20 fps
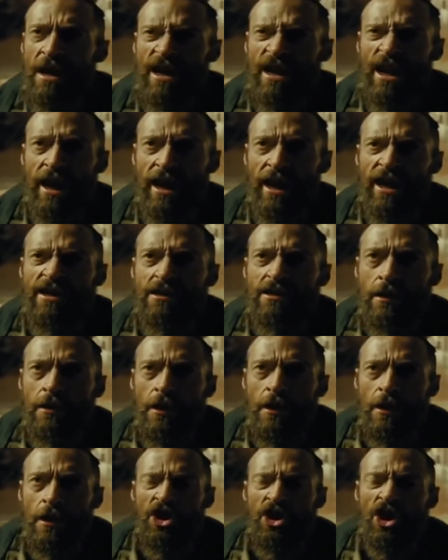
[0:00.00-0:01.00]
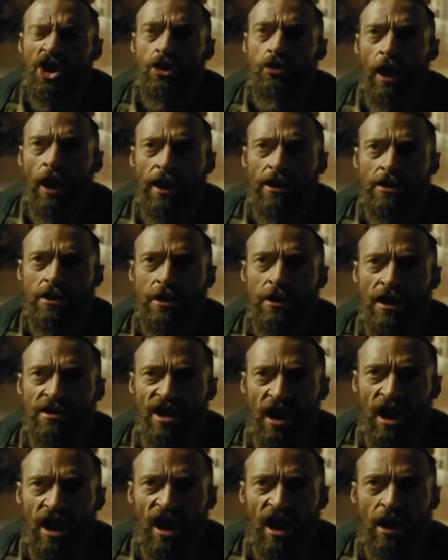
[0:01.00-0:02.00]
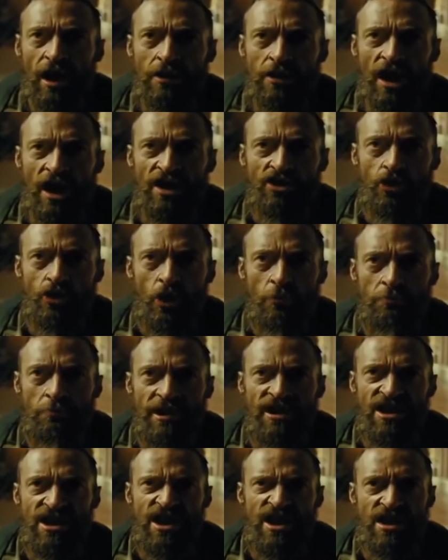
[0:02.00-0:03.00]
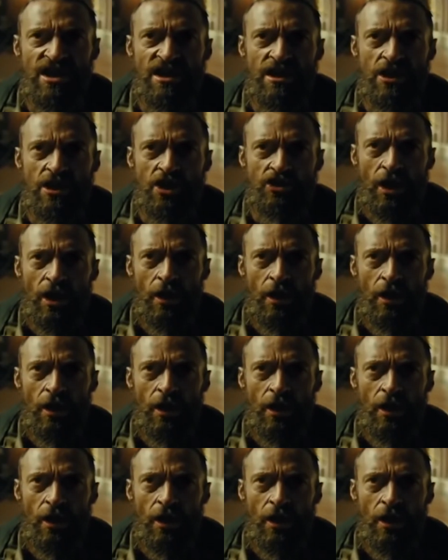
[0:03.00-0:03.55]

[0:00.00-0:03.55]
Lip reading: I've seen Les Miserables done by super amateurs and I loved